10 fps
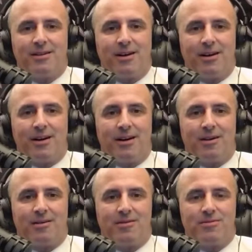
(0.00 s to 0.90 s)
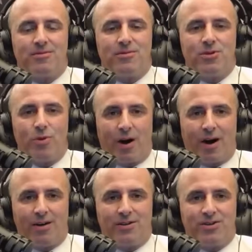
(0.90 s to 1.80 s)
uh,
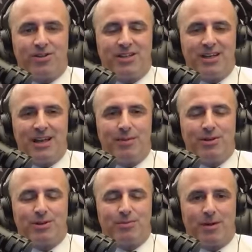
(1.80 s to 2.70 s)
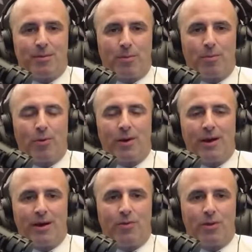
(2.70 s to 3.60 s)
Newgarden's team. He's been an
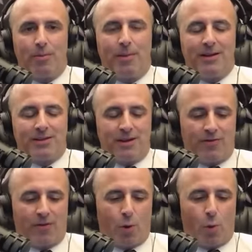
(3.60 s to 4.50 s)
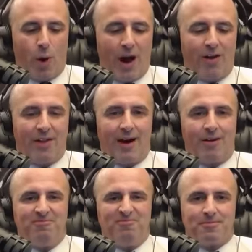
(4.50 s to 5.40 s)
employee with Penske for a while
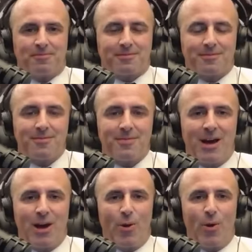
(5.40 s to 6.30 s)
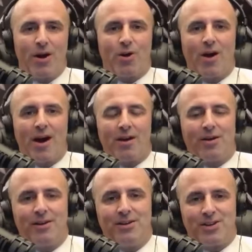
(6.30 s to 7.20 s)
now. And I want to
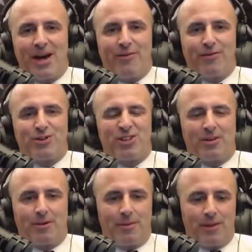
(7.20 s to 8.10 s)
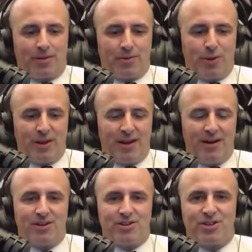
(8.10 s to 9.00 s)
chronicle his efforts a little bit through the
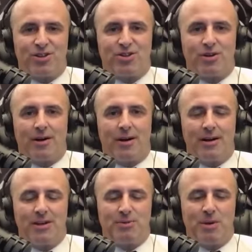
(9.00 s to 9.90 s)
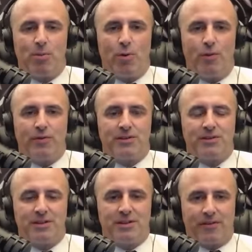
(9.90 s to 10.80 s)
years. Is uh, he's been moved
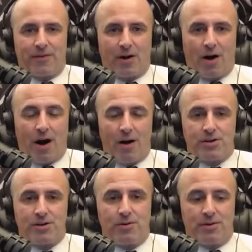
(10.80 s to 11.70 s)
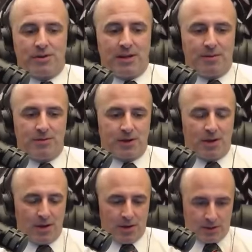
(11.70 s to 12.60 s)
to different cars through the teams,
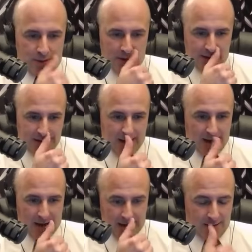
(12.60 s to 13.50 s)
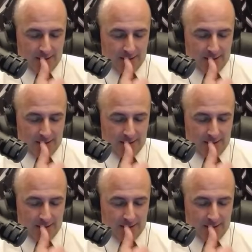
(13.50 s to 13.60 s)
so he's got